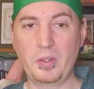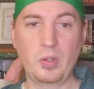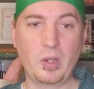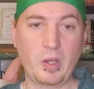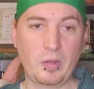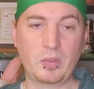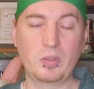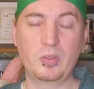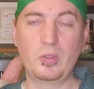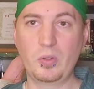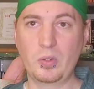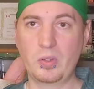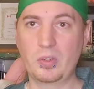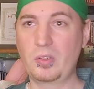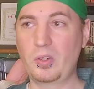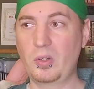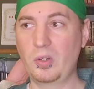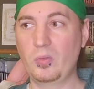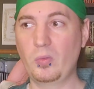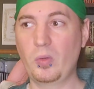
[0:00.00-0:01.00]
You have to do it a
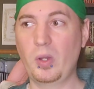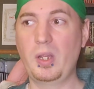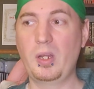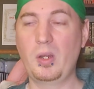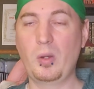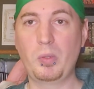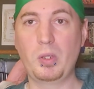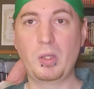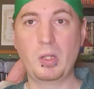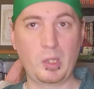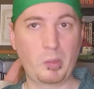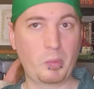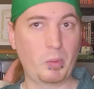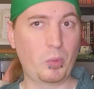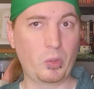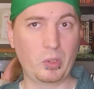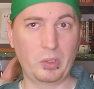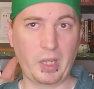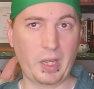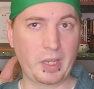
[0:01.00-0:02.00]
certain way or be a little
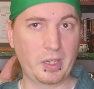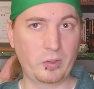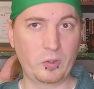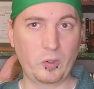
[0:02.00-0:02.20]
bit more light